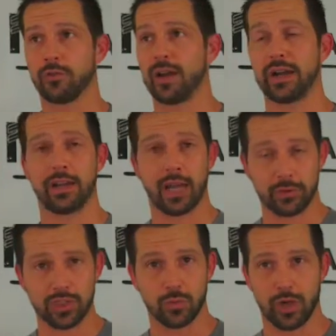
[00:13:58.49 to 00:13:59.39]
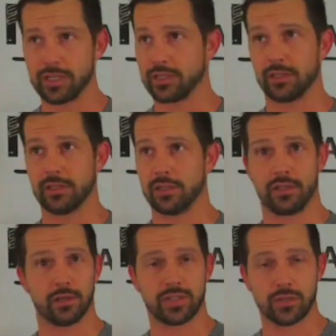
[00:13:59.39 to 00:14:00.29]
to find out how she was and,
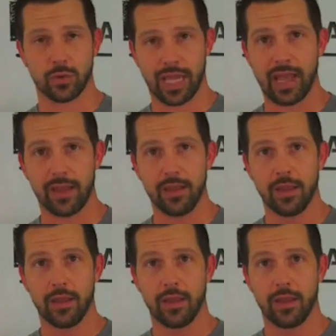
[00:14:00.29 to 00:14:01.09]
she's okay.